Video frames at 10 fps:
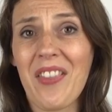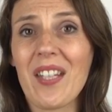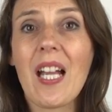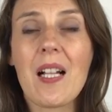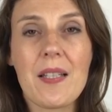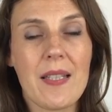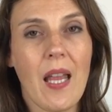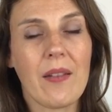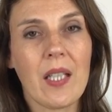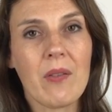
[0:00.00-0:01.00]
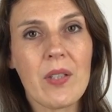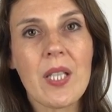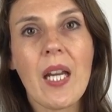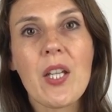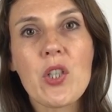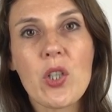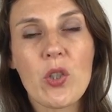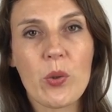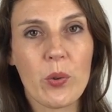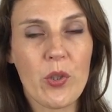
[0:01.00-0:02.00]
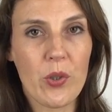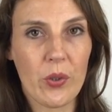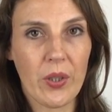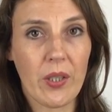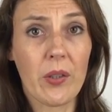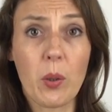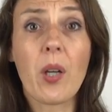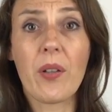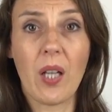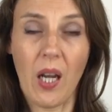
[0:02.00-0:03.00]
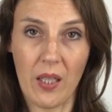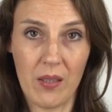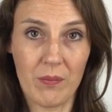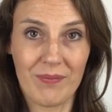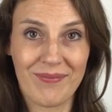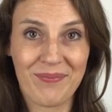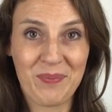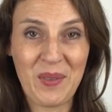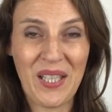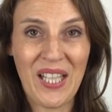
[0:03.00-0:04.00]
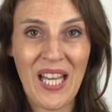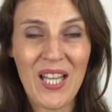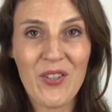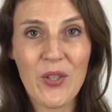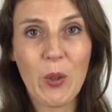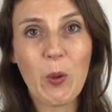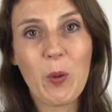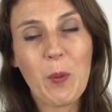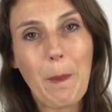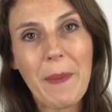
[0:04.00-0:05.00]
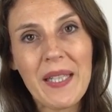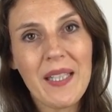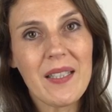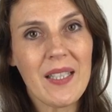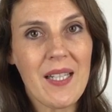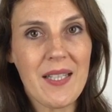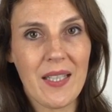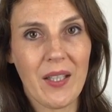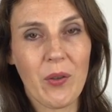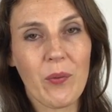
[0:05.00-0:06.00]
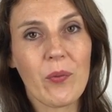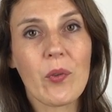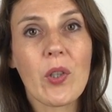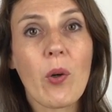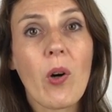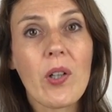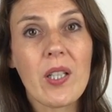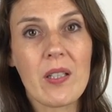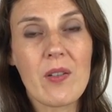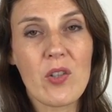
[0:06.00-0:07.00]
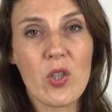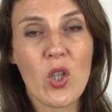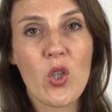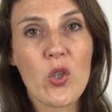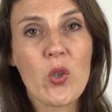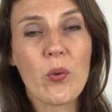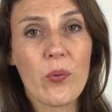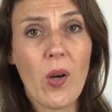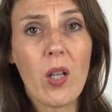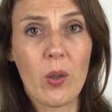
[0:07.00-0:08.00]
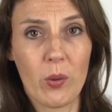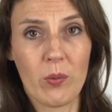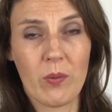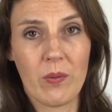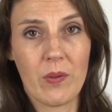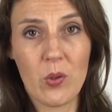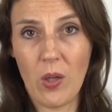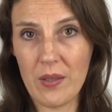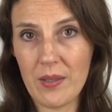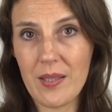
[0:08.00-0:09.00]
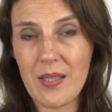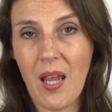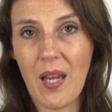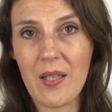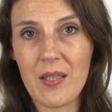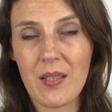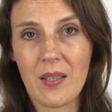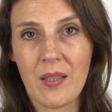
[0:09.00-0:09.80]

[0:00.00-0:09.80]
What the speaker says: nothing else than the invitation to a journey, and you are the guide. So make it easy for your audience to follow, to understand,